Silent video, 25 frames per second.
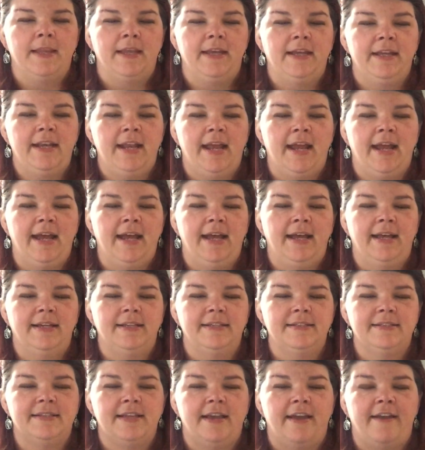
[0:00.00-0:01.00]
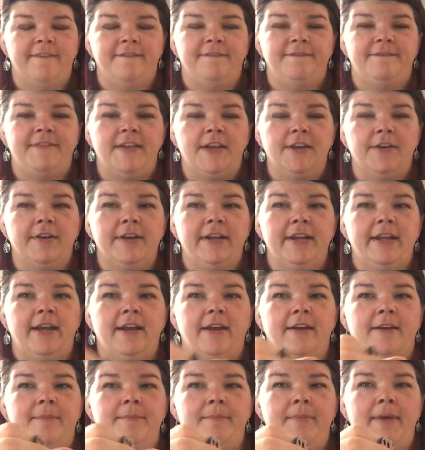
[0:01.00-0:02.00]
It has a very
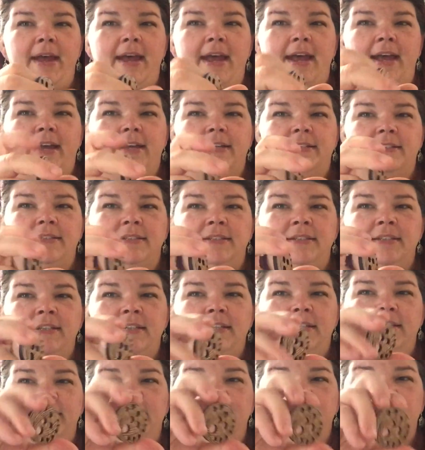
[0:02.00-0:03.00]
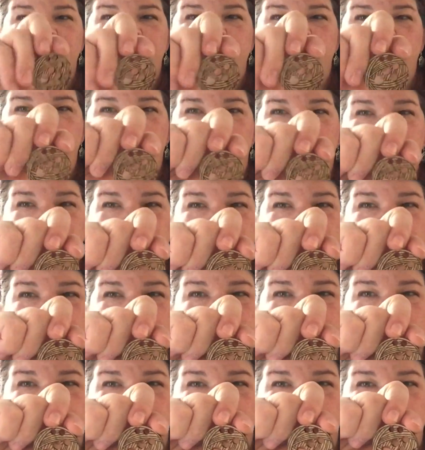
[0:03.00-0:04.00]
compact needle
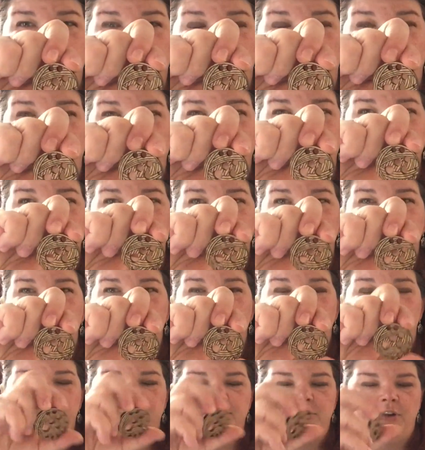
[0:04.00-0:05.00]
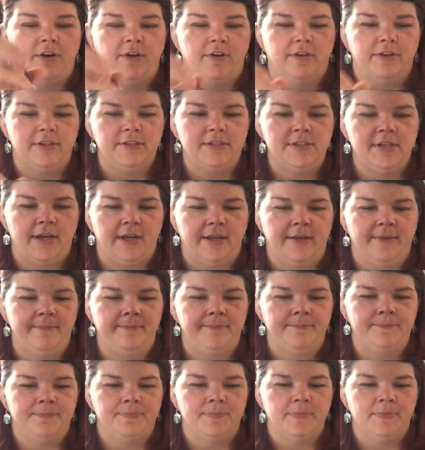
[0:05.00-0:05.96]
gauge, which I use needle gauge all the time.